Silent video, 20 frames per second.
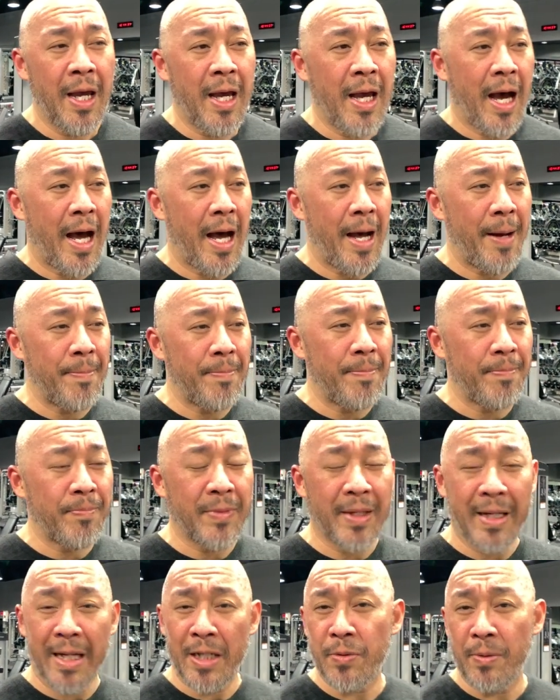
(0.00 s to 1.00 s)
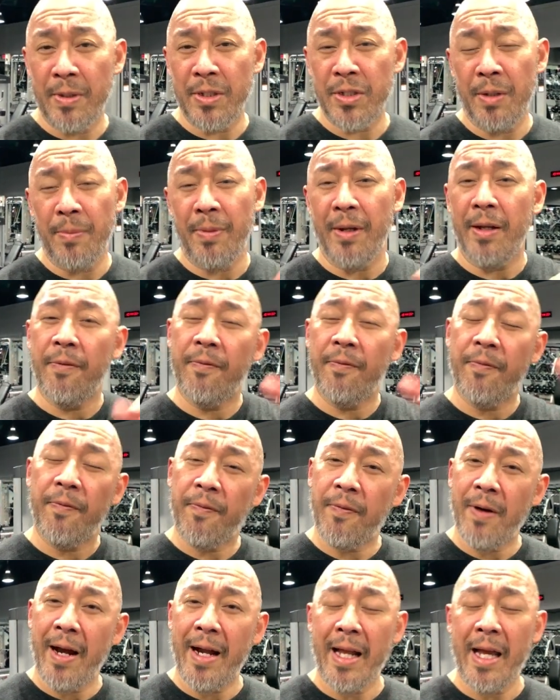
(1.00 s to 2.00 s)
Um, the next one is going to be on
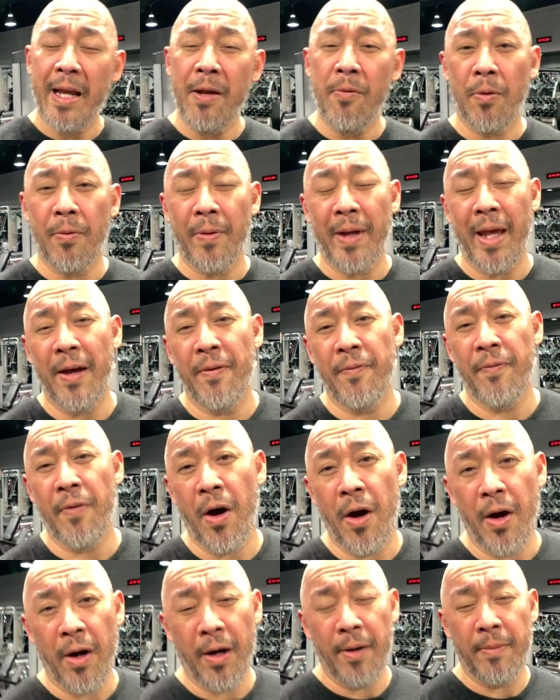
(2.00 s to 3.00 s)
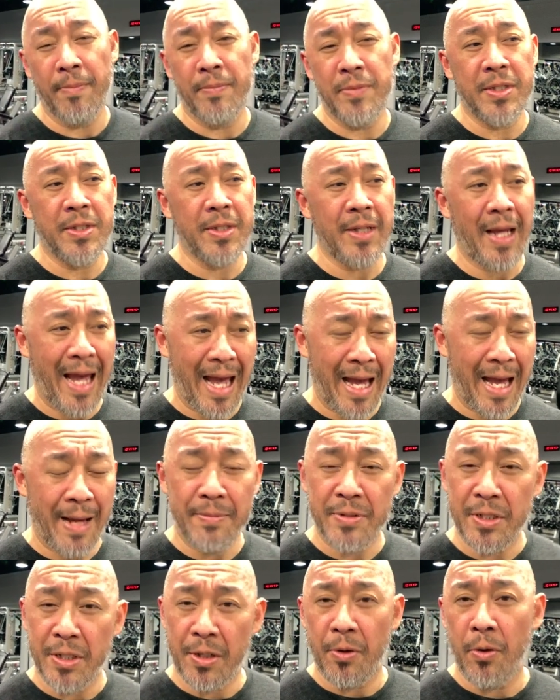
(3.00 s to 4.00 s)
Friday, where we have arms,
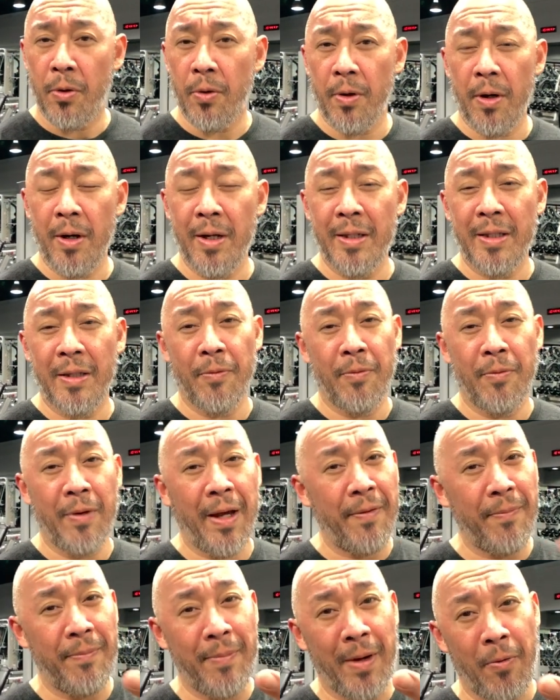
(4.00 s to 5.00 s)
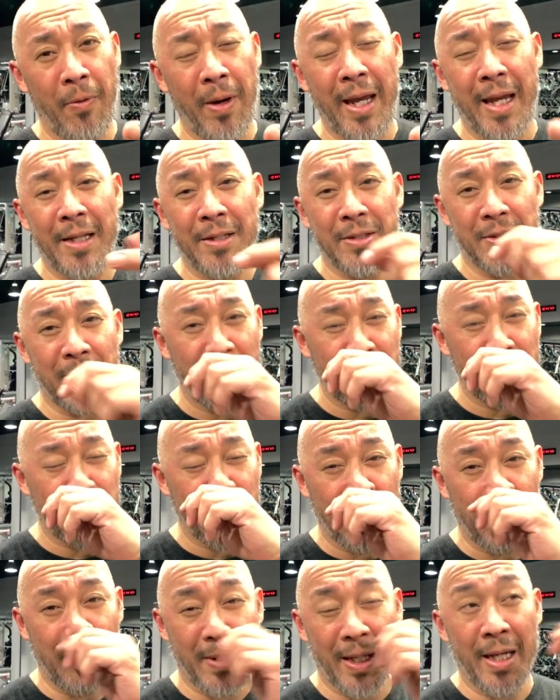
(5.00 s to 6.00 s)
abs, and core, and then we have my weigh in. So that's
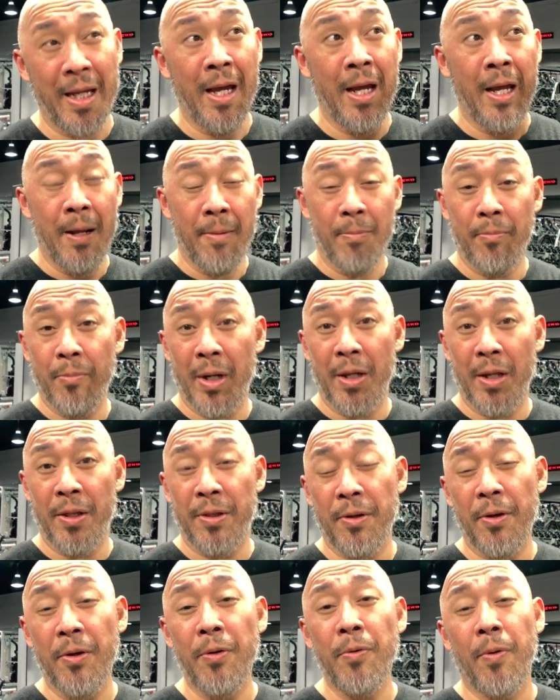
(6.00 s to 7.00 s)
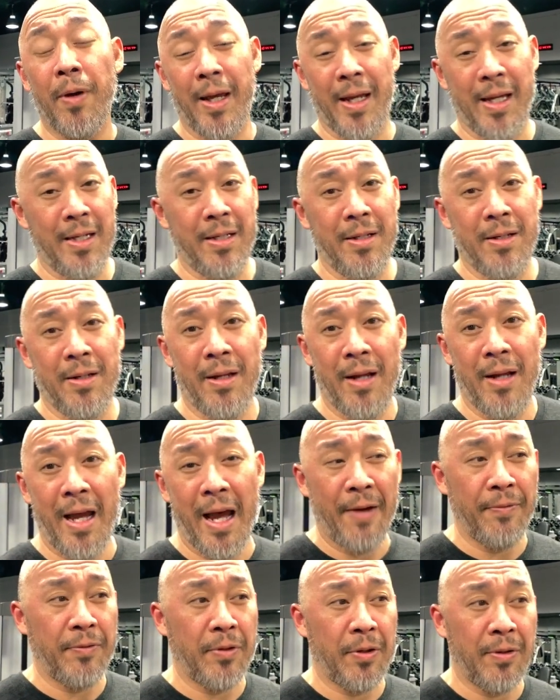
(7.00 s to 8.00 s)
going to be my third weigh in
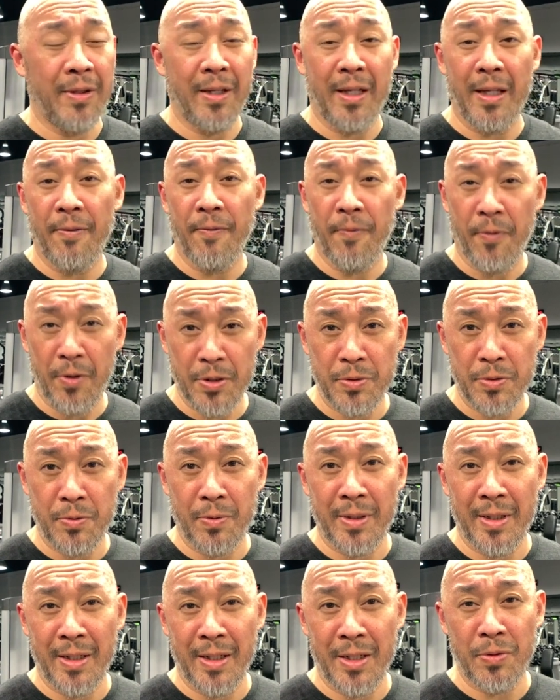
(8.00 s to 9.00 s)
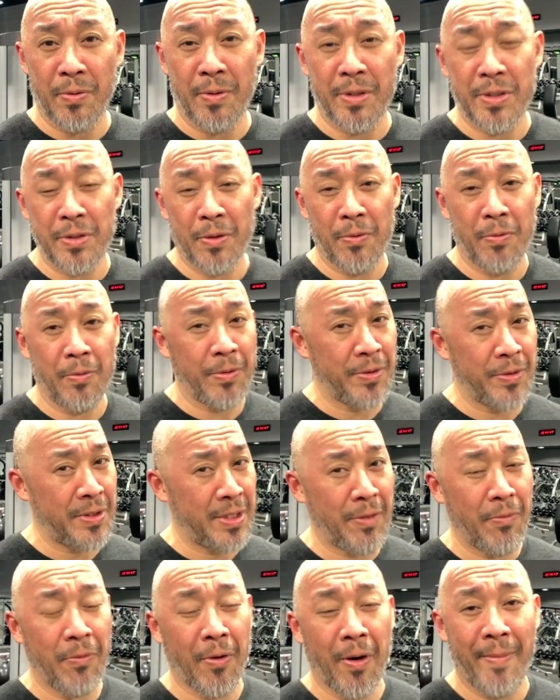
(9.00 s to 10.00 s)
after the first one, the initial one. So we'll
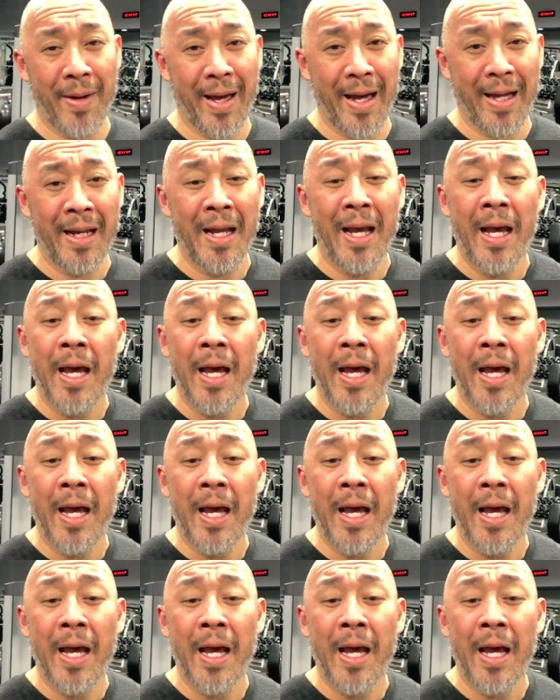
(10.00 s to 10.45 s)
see where I'm at.